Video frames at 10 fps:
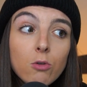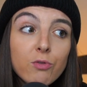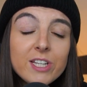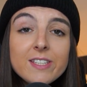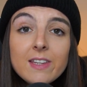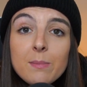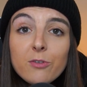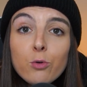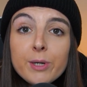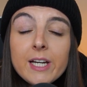recently
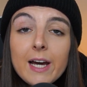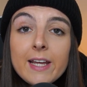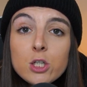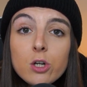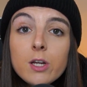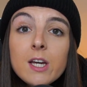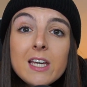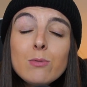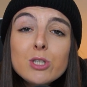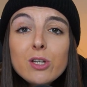before he got injured.
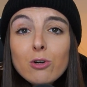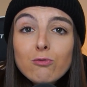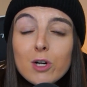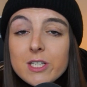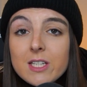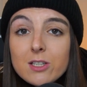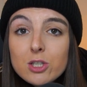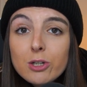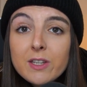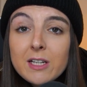He was a little rusty to
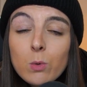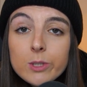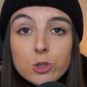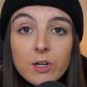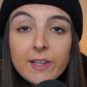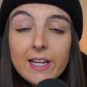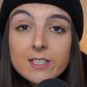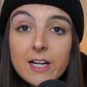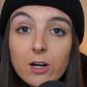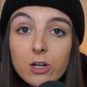start the year once Trey
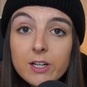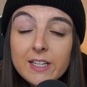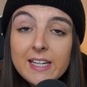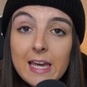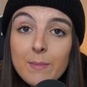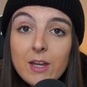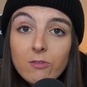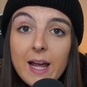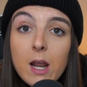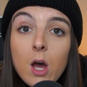Lance got hurt and he came in,
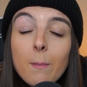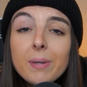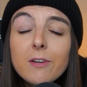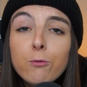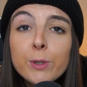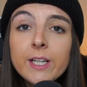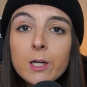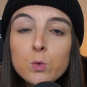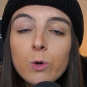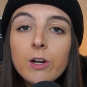right? But the
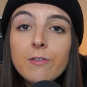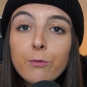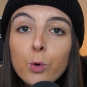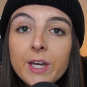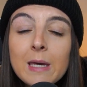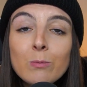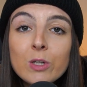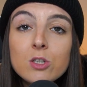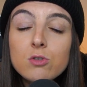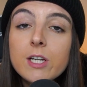49ers were on a four game
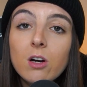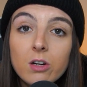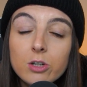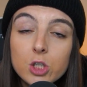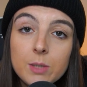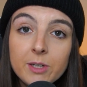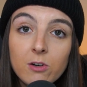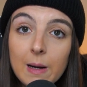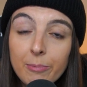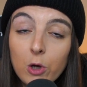win streak under Jimmy
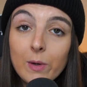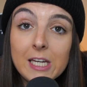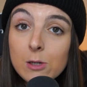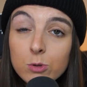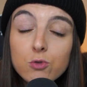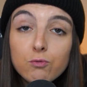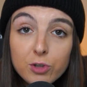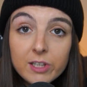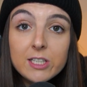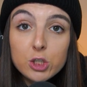Garoppolo, and he was
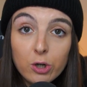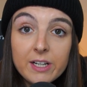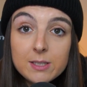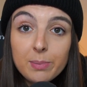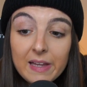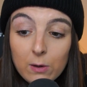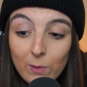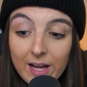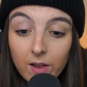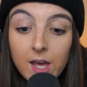really starting to play
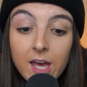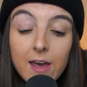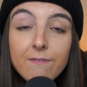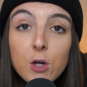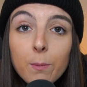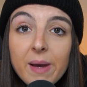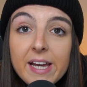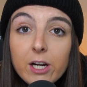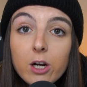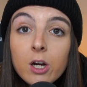well. If you're
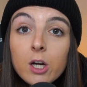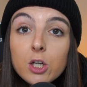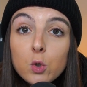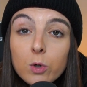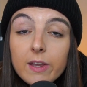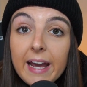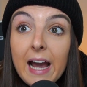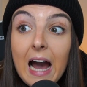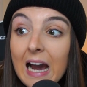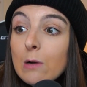Baker, you're like,
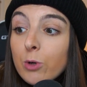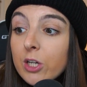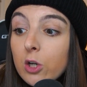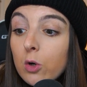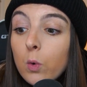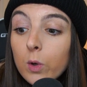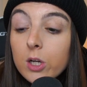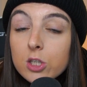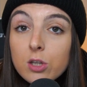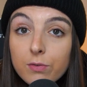I want to go
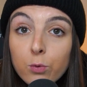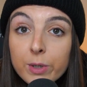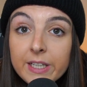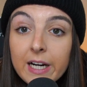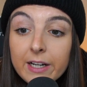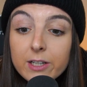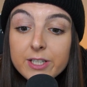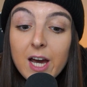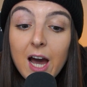to the 49ers.